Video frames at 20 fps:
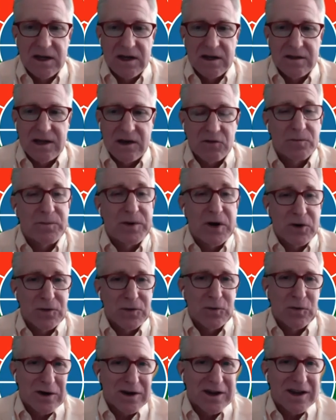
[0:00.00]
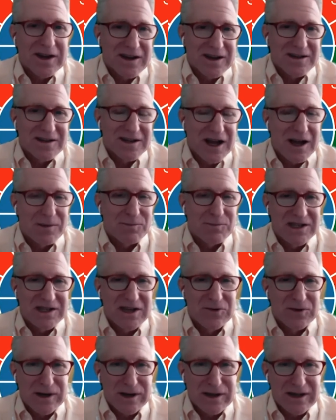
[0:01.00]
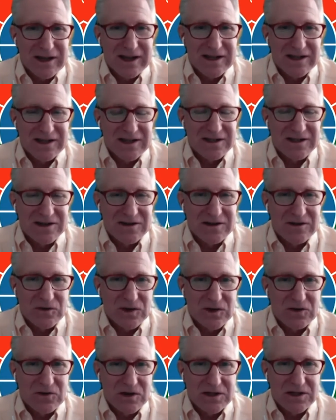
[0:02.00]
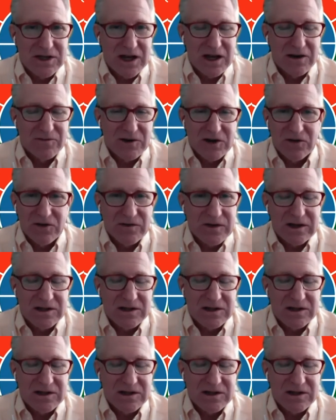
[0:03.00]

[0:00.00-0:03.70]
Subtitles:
they were both working on top secret things in dealing with cryptography.